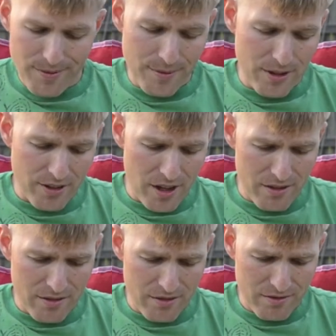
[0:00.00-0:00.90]
It's got
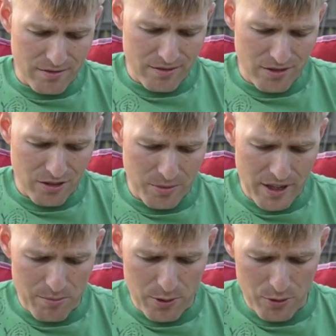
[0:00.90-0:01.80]
some of
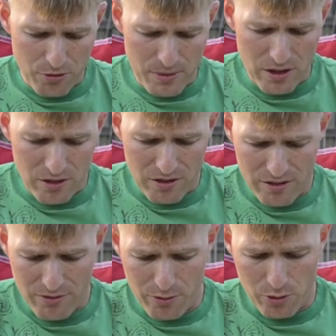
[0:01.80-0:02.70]
that Bhut smell,
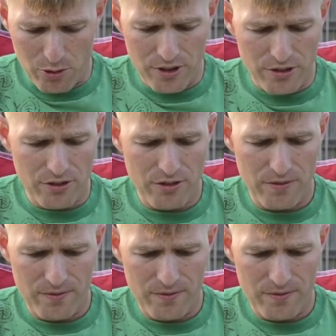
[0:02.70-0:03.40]
floralness.